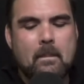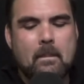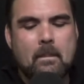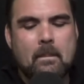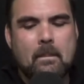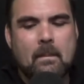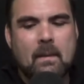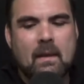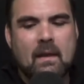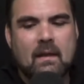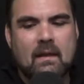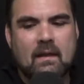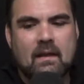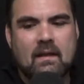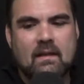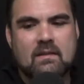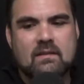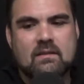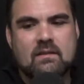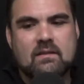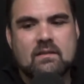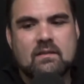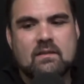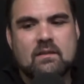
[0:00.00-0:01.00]
and
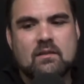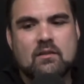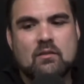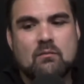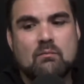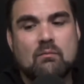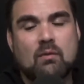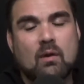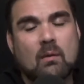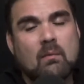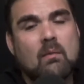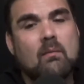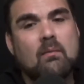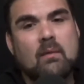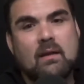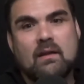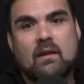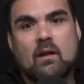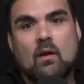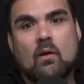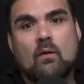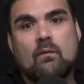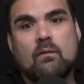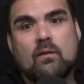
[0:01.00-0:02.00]
as you probably
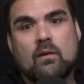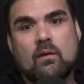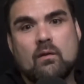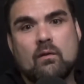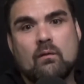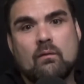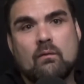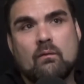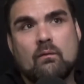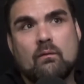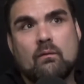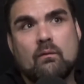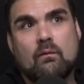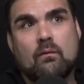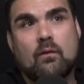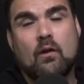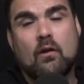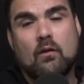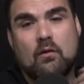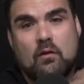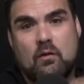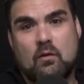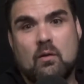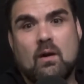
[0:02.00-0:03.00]
know if you follow
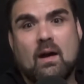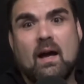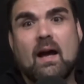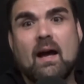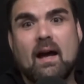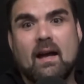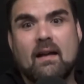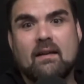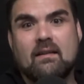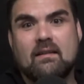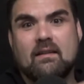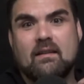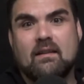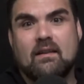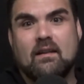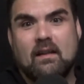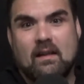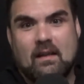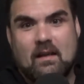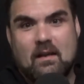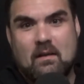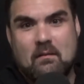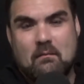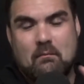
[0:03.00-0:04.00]
your heart,
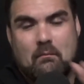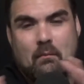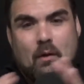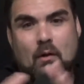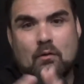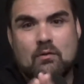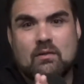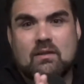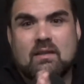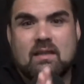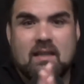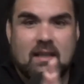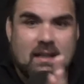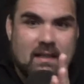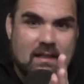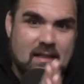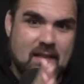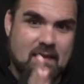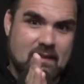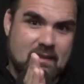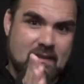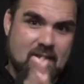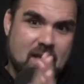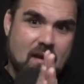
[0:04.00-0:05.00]
most
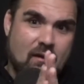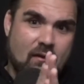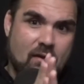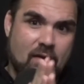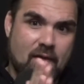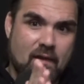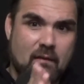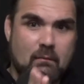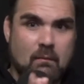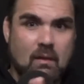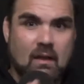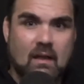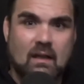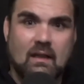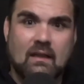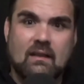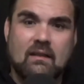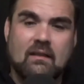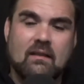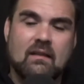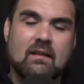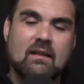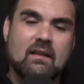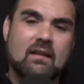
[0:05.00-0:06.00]
things are in the middle.
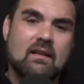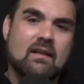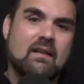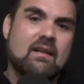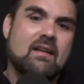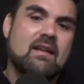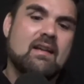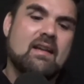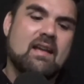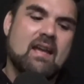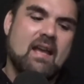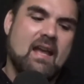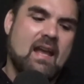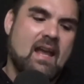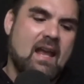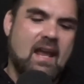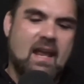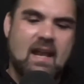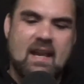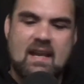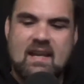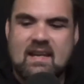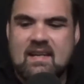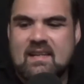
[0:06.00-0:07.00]

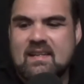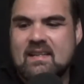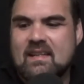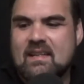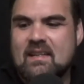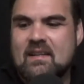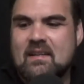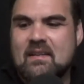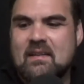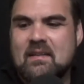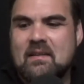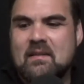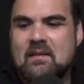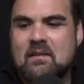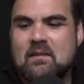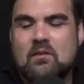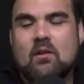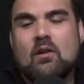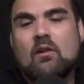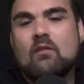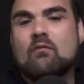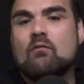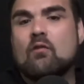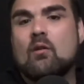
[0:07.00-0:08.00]
And the
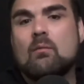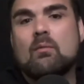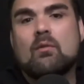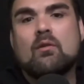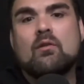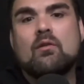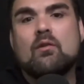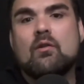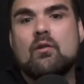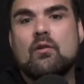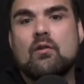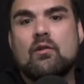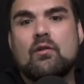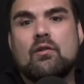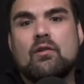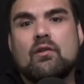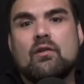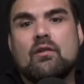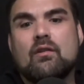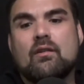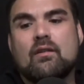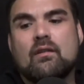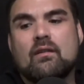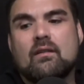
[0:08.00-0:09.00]
Tongan Robin Hood
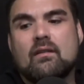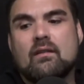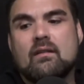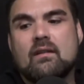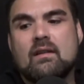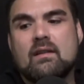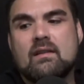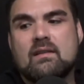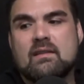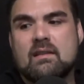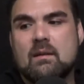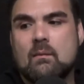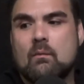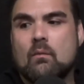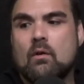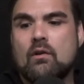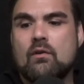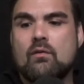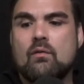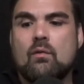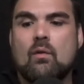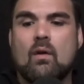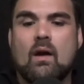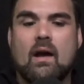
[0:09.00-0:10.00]
is someone
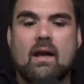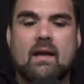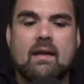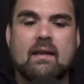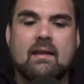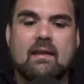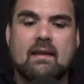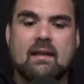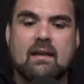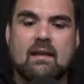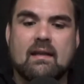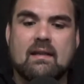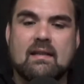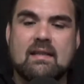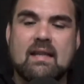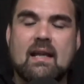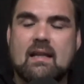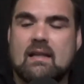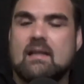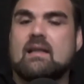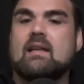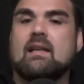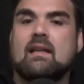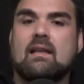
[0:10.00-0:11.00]
who I think
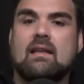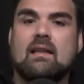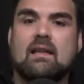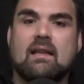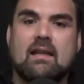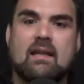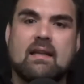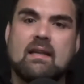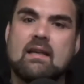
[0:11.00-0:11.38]
delicately